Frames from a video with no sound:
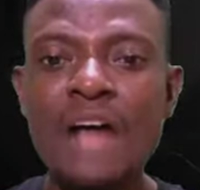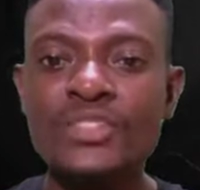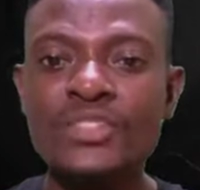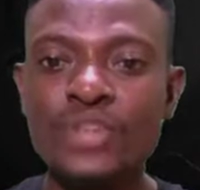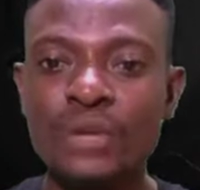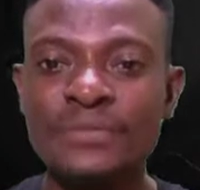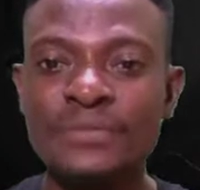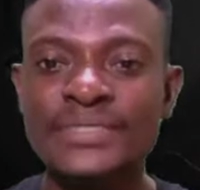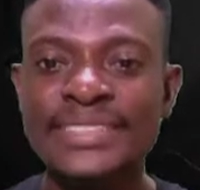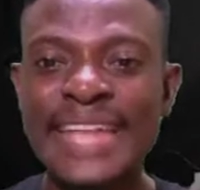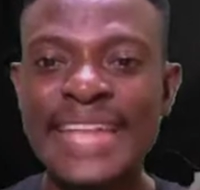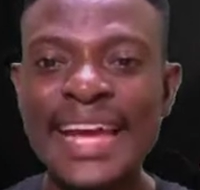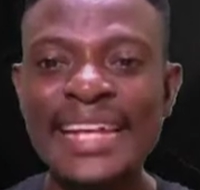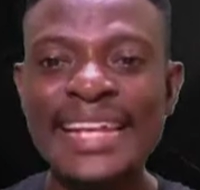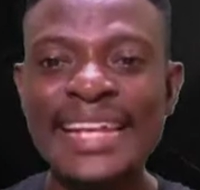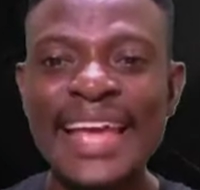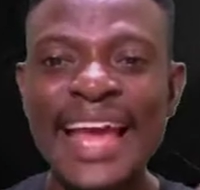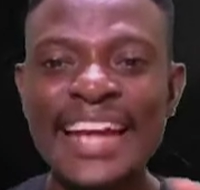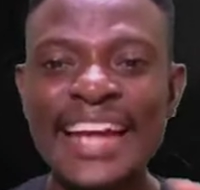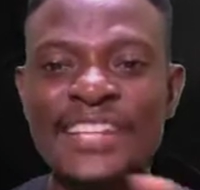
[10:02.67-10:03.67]
8 hours of
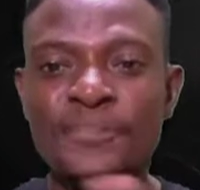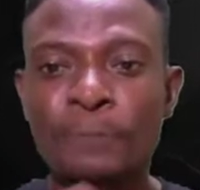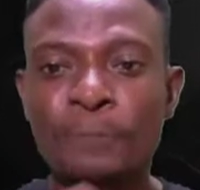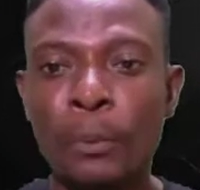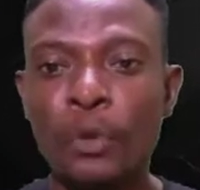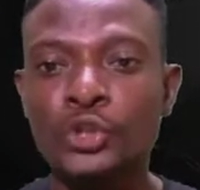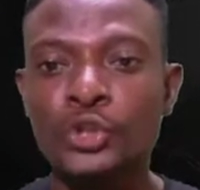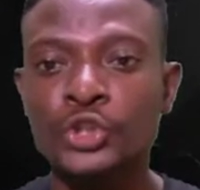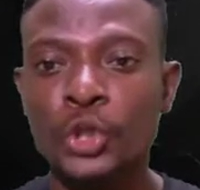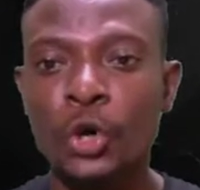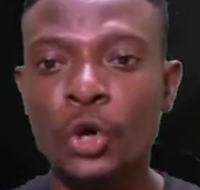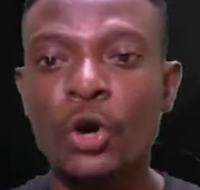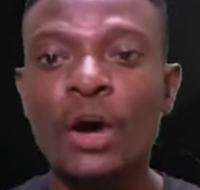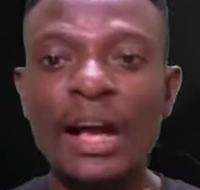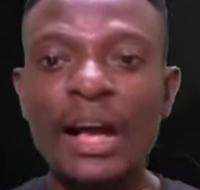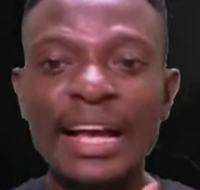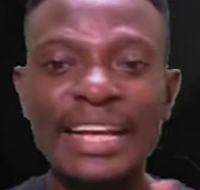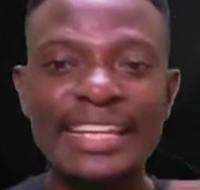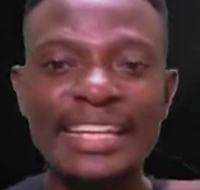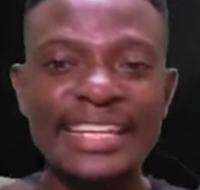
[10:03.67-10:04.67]
daily exposure
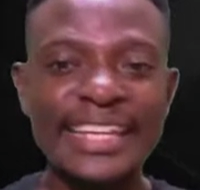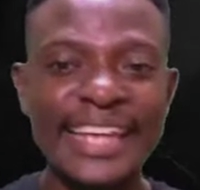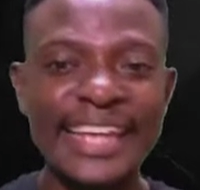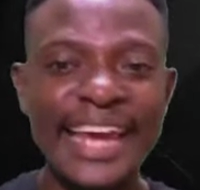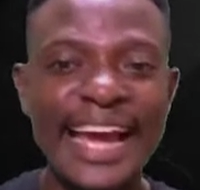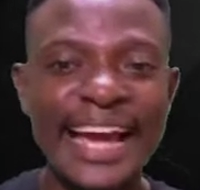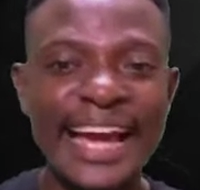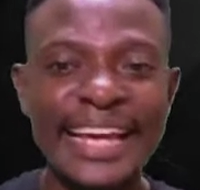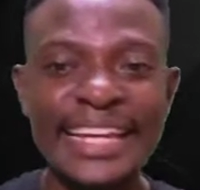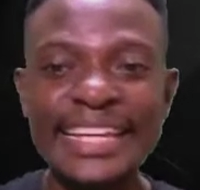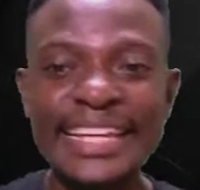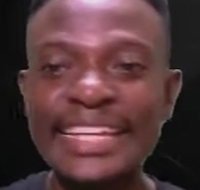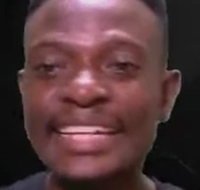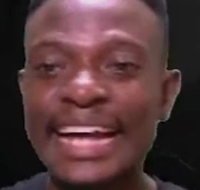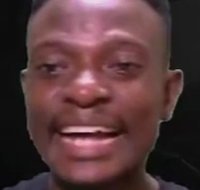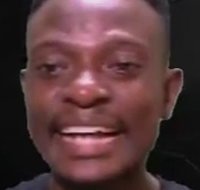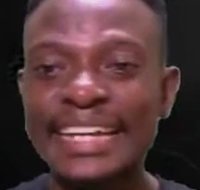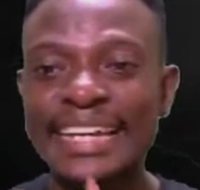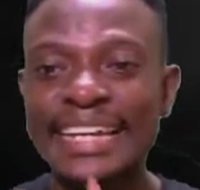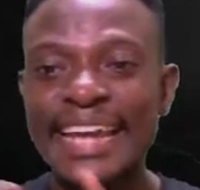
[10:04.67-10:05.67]
year in
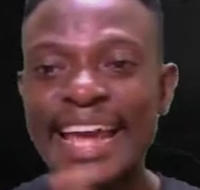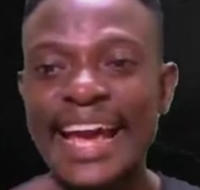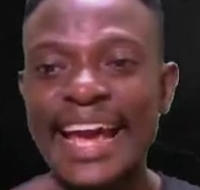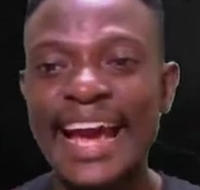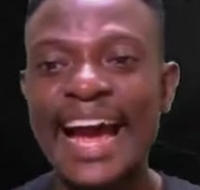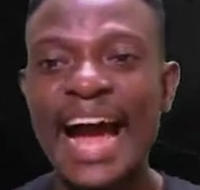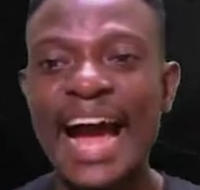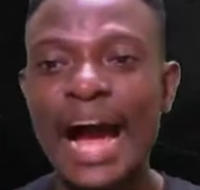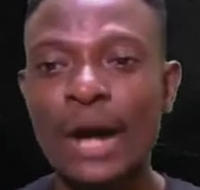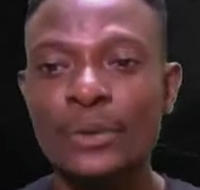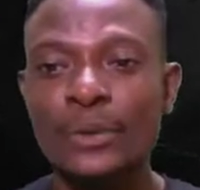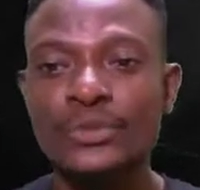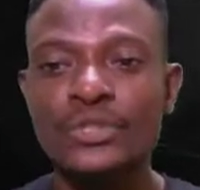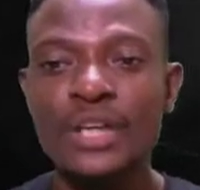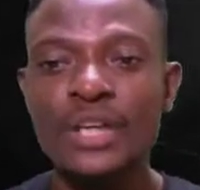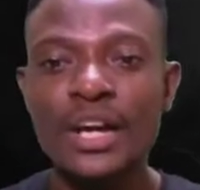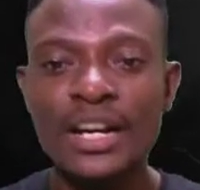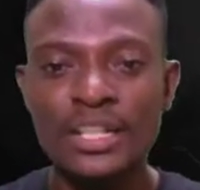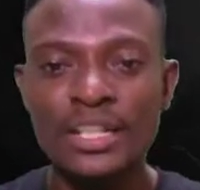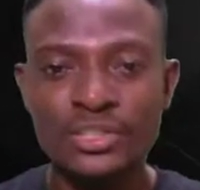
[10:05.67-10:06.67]
and year out
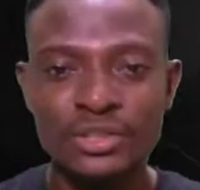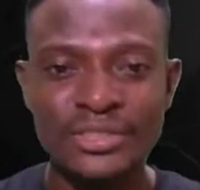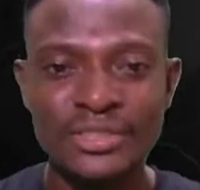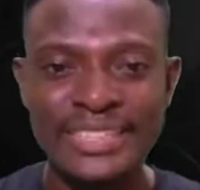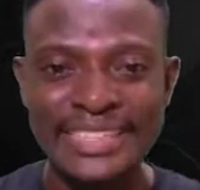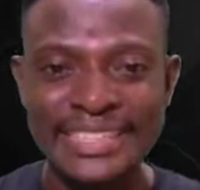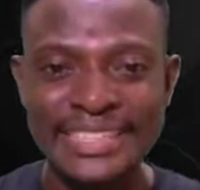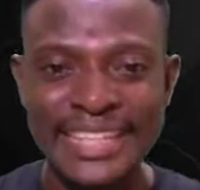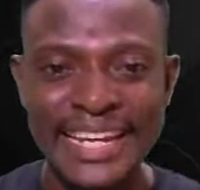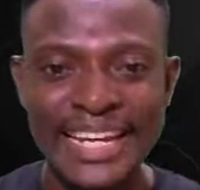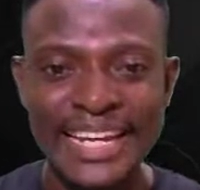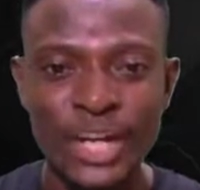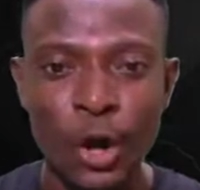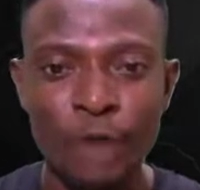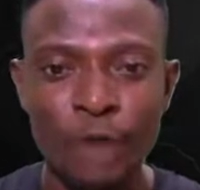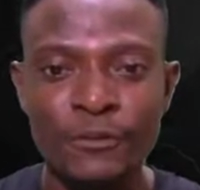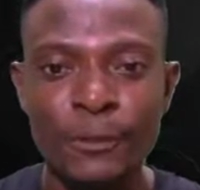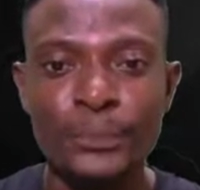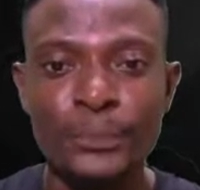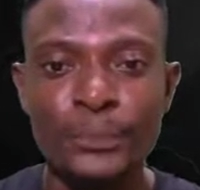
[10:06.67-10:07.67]
to the din
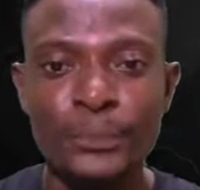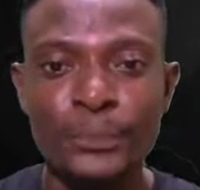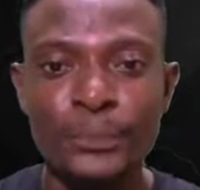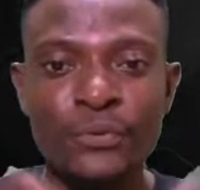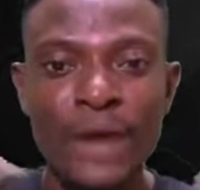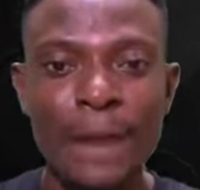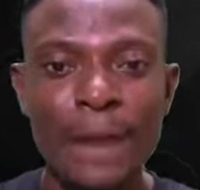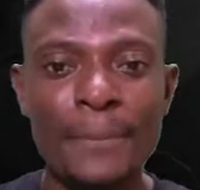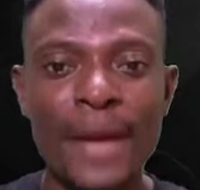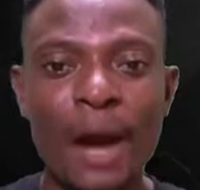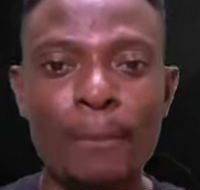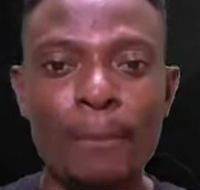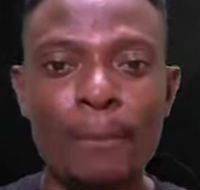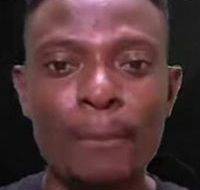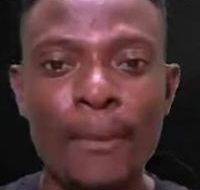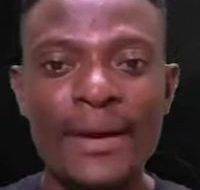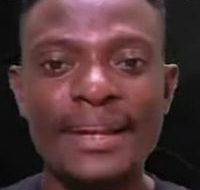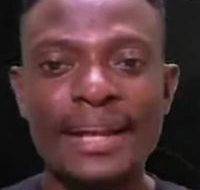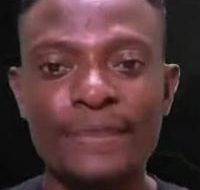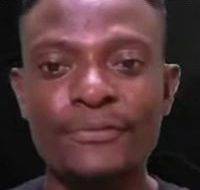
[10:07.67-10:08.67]
of the proverbial
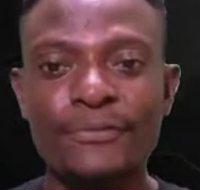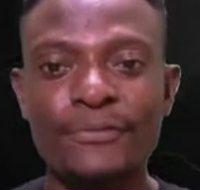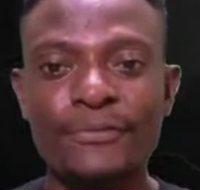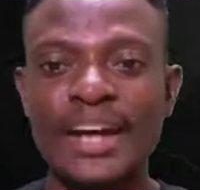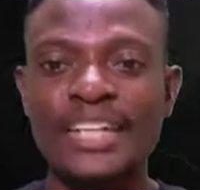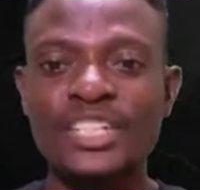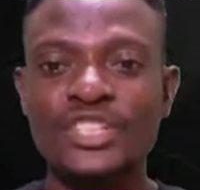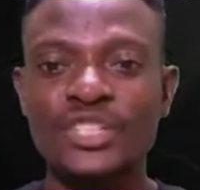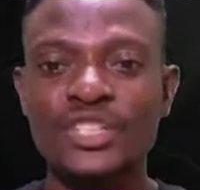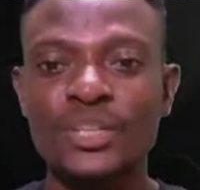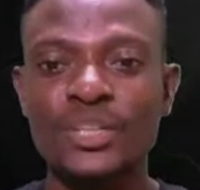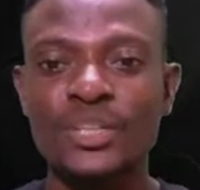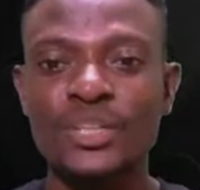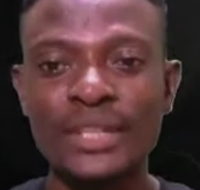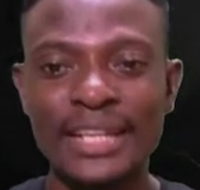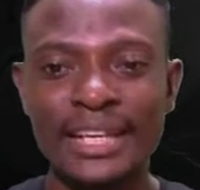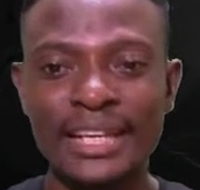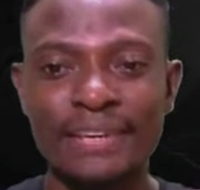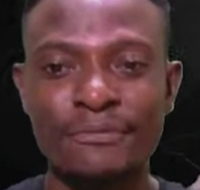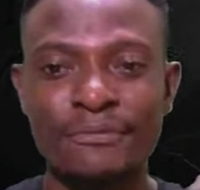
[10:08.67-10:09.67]
boiler factory
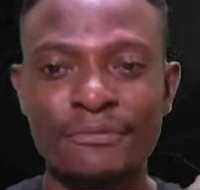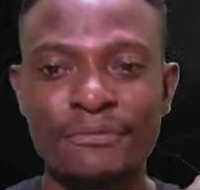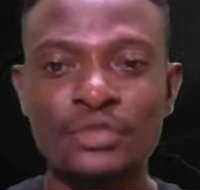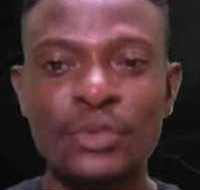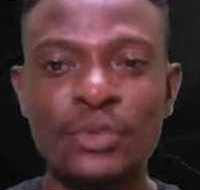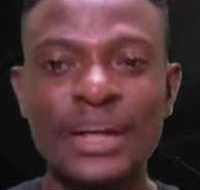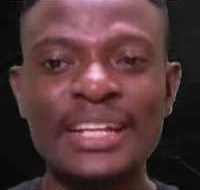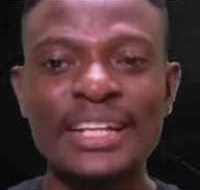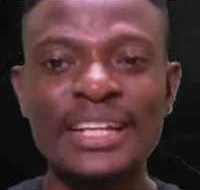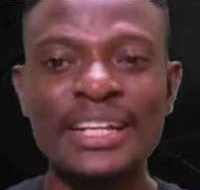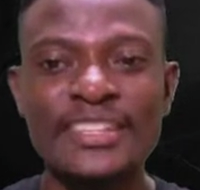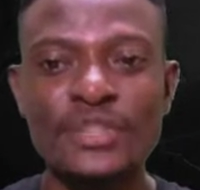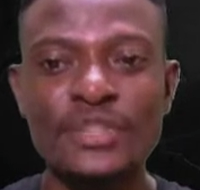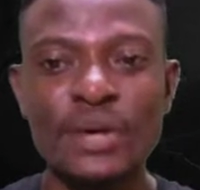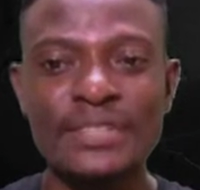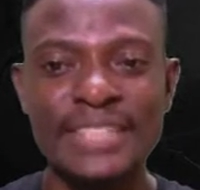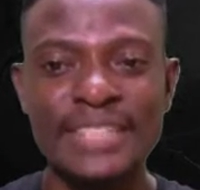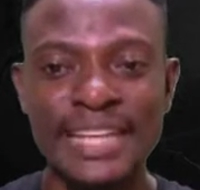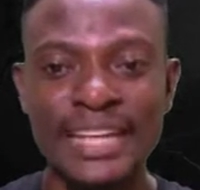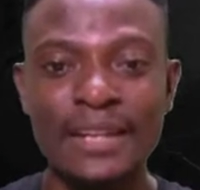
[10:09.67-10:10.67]
would eventually
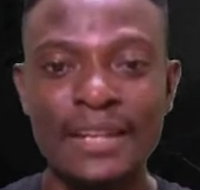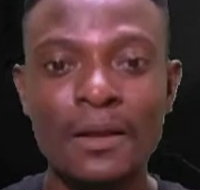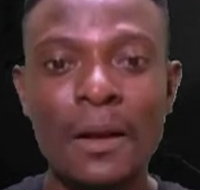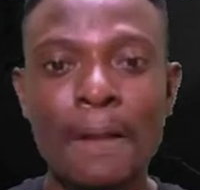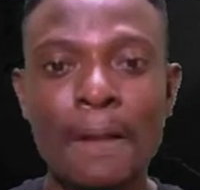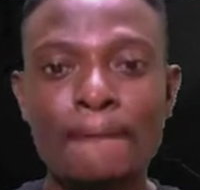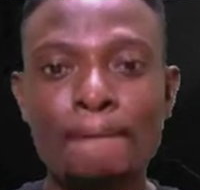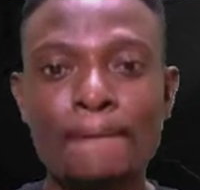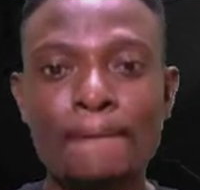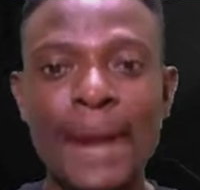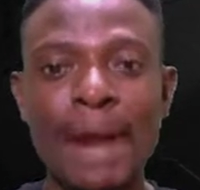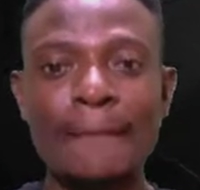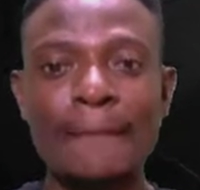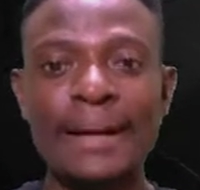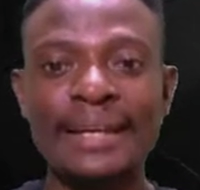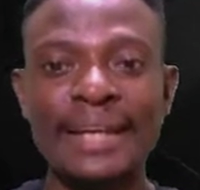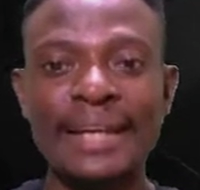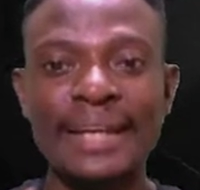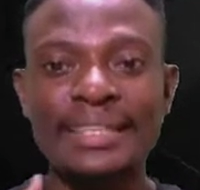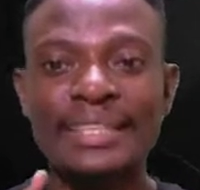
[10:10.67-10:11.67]
result in
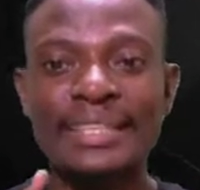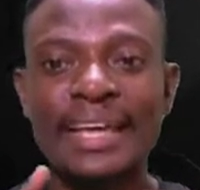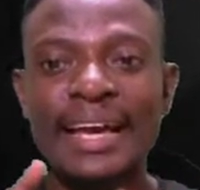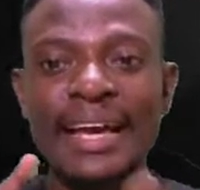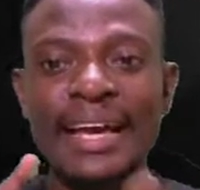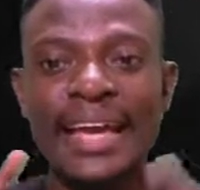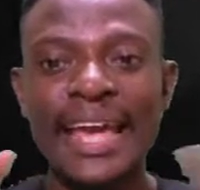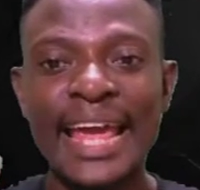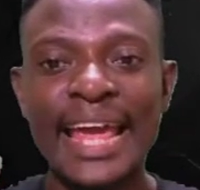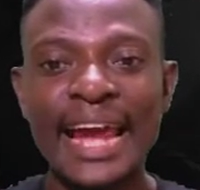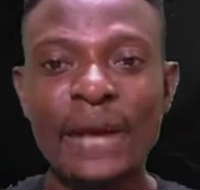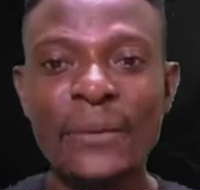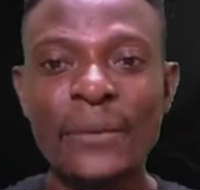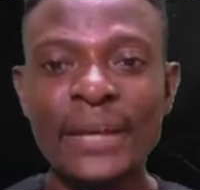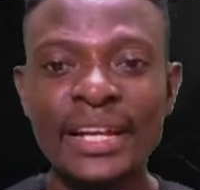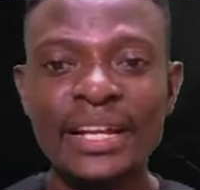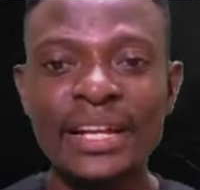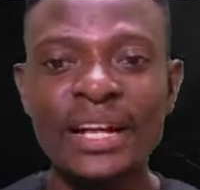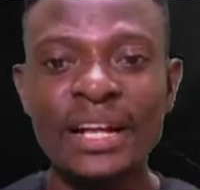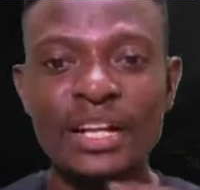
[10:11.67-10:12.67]
permanent
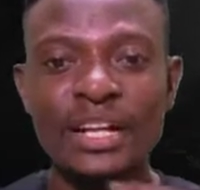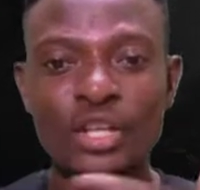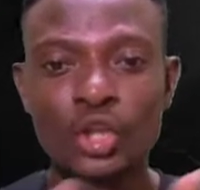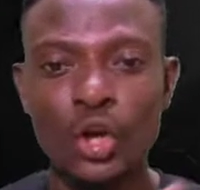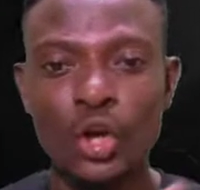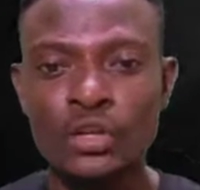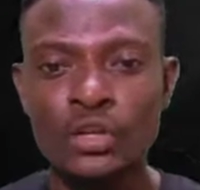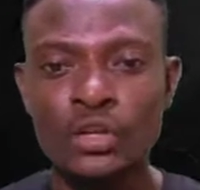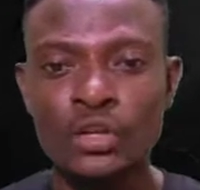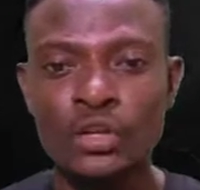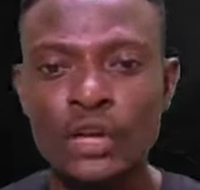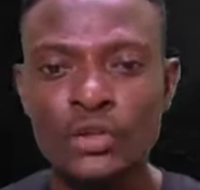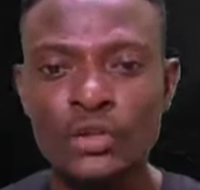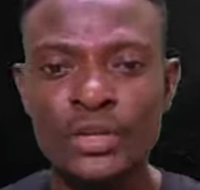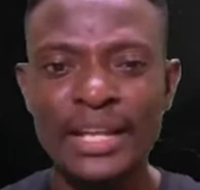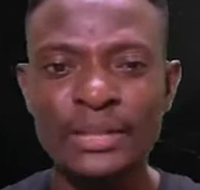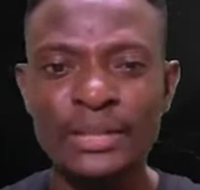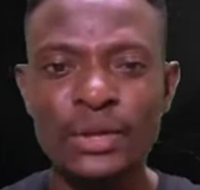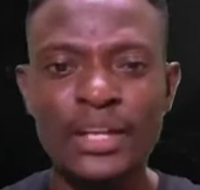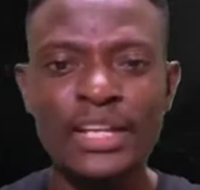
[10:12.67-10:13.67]
hearing loss.
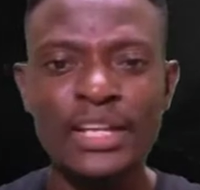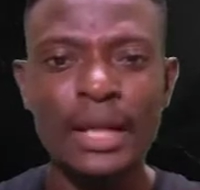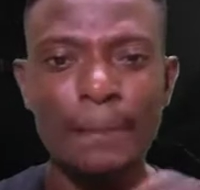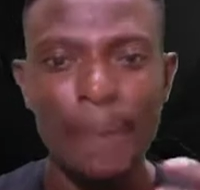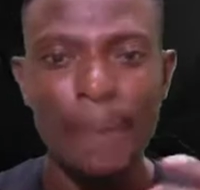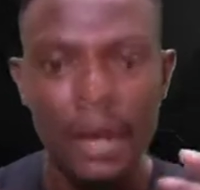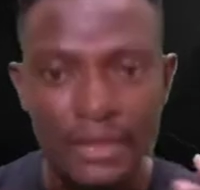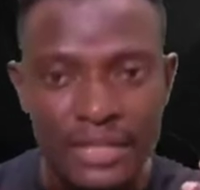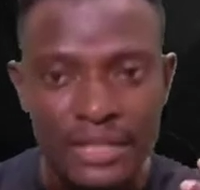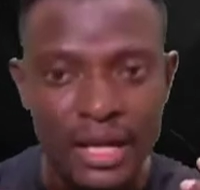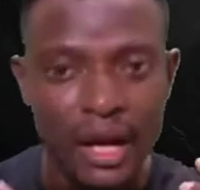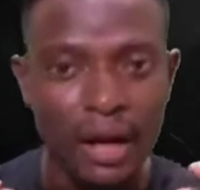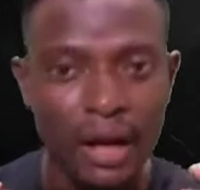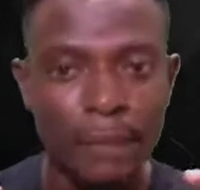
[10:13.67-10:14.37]
So they're talking about